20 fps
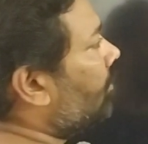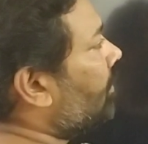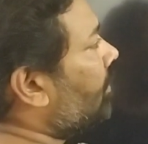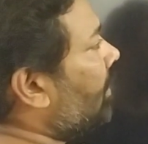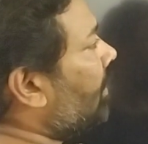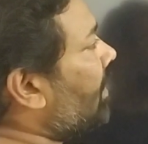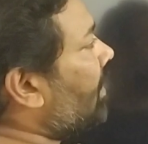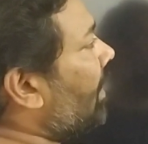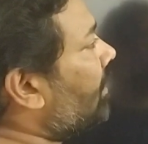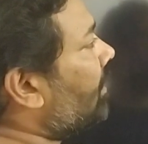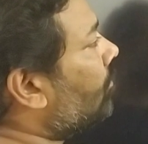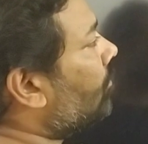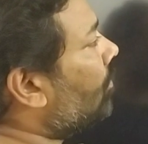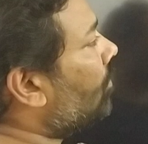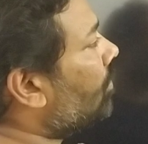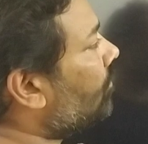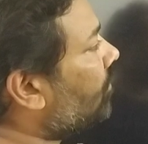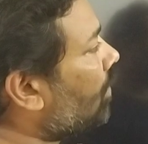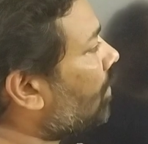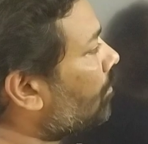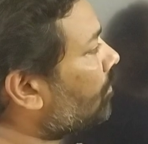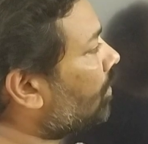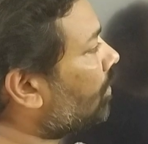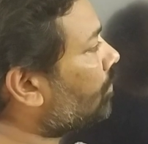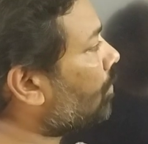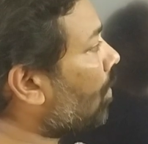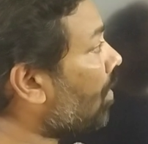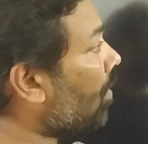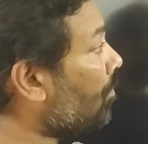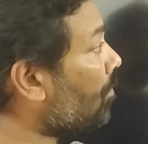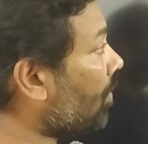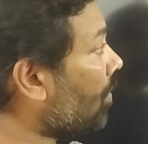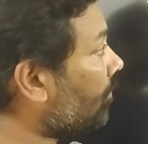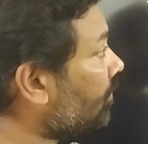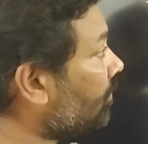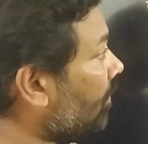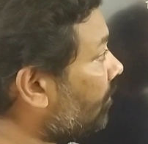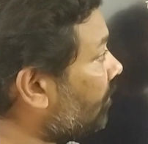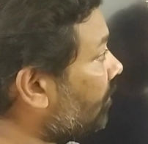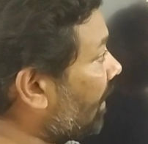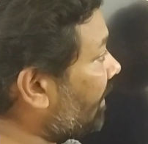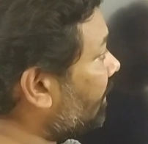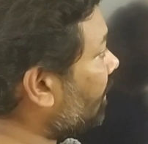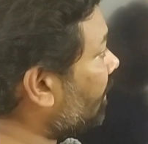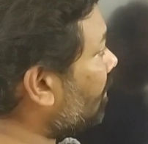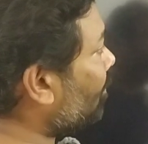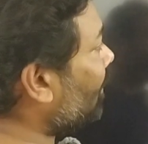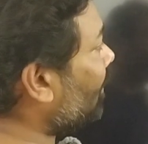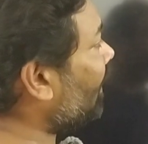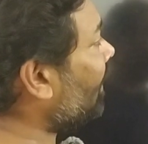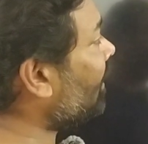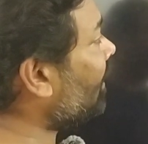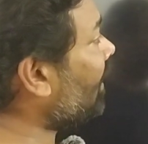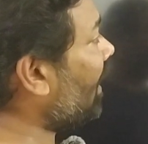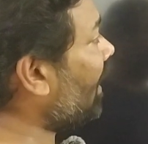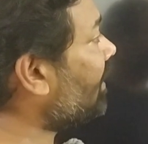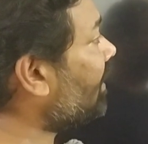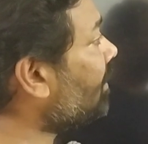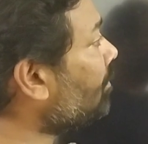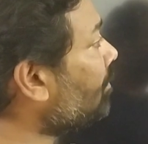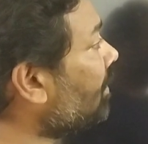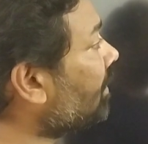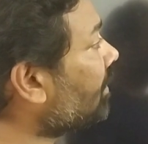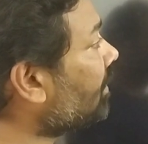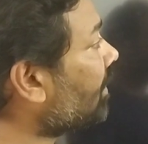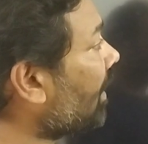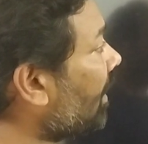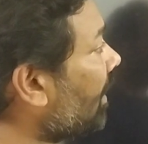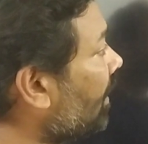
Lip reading: The ninth one, from the top of the fighter plane, enemy